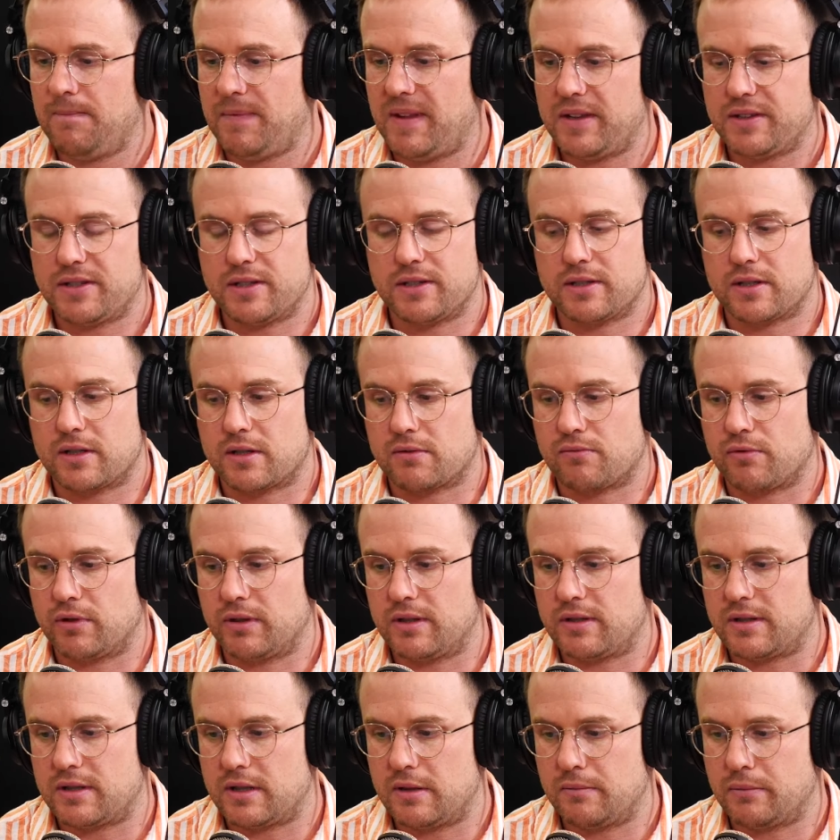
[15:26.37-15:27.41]
And this is a
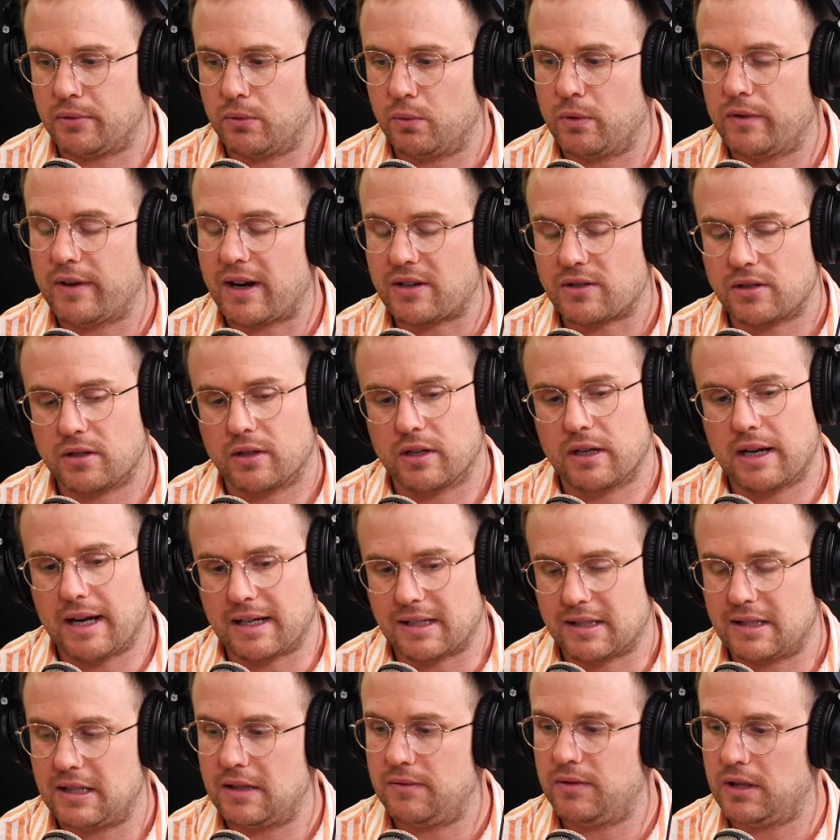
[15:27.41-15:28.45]
really simple, we've actually got an
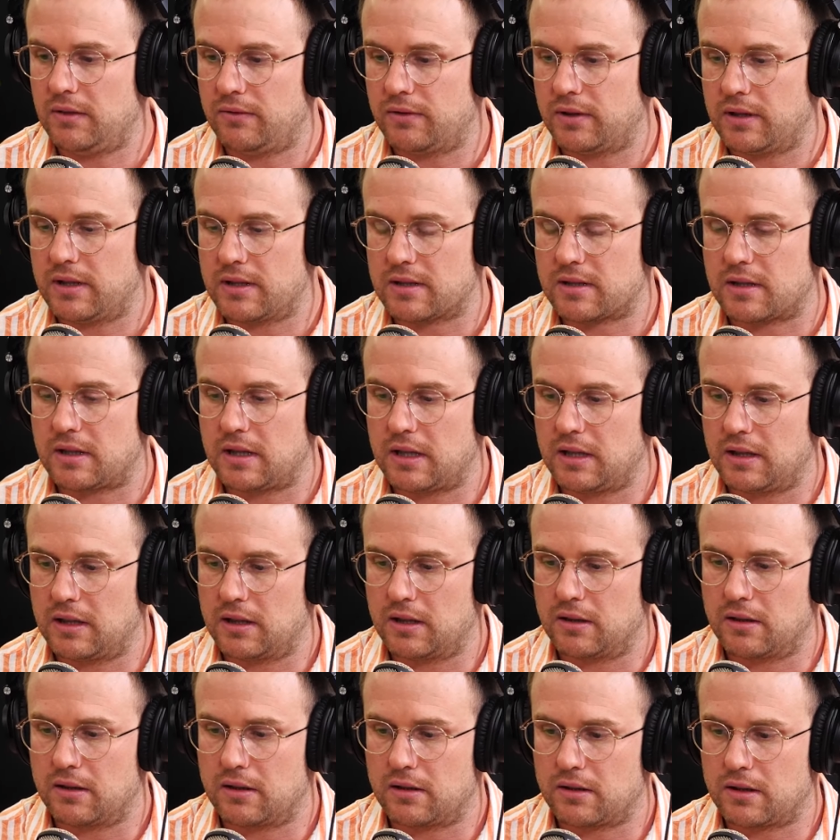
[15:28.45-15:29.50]
activity for this in
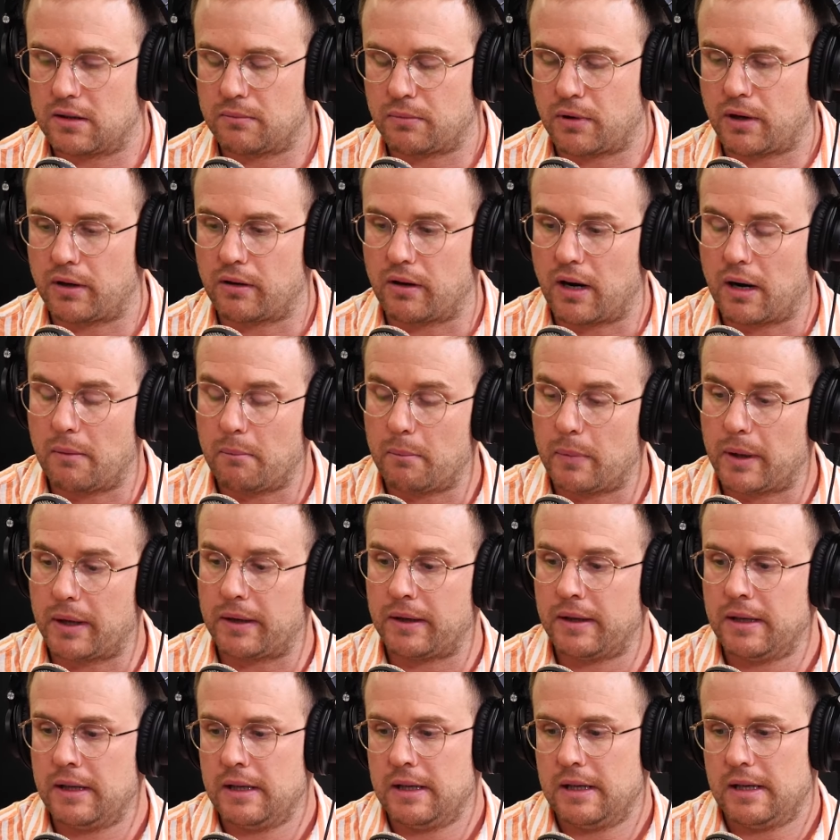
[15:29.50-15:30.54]
the, the program, but